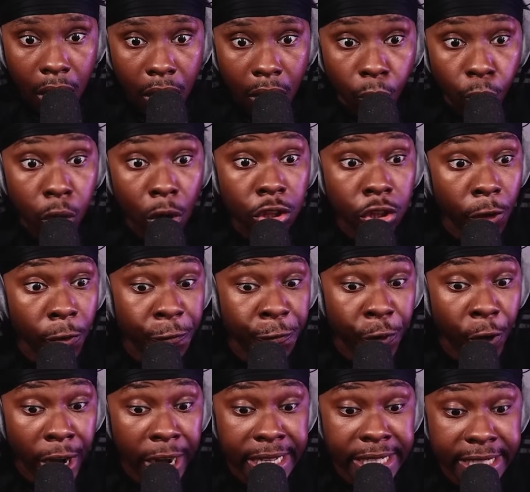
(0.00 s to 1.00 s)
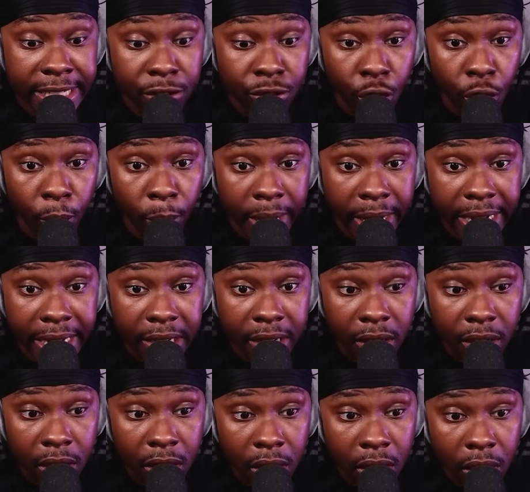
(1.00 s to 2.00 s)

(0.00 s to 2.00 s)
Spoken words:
What the fuck is he doing?